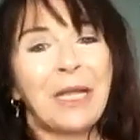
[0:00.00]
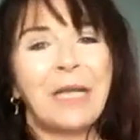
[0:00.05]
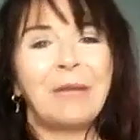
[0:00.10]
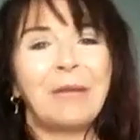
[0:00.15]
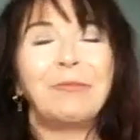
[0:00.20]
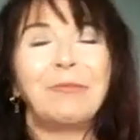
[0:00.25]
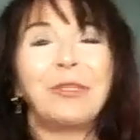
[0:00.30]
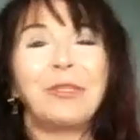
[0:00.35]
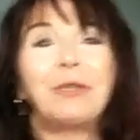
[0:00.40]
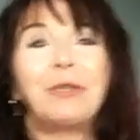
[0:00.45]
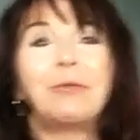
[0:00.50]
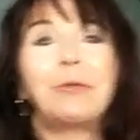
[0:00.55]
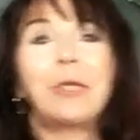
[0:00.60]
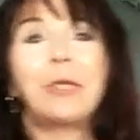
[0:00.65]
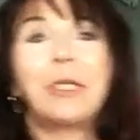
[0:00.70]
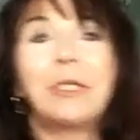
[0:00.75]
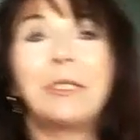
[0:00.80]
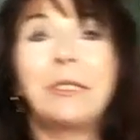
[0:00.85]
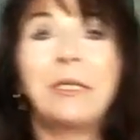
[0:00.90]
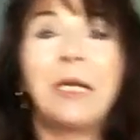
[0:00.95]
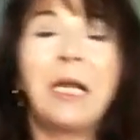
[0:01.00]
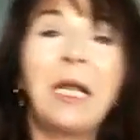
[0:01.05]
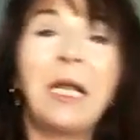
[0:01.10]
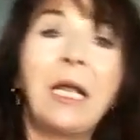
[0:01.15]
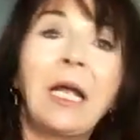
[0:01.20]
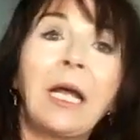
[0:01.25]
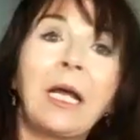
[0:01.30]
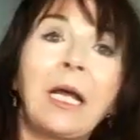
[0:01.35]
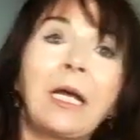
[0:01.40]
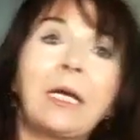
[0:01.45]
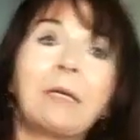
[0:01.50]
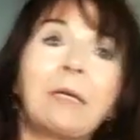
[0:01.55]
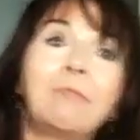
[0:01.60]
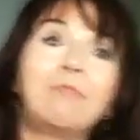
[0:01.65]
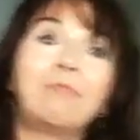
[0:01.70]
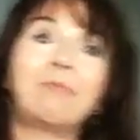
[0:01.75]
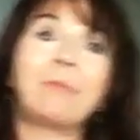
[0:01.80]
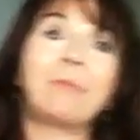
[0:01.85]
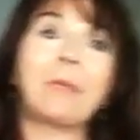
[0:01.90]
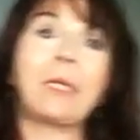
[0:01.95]
um, which you can
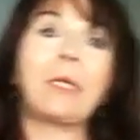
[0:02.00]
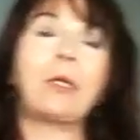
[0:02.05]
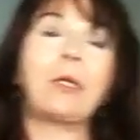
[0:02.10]
um,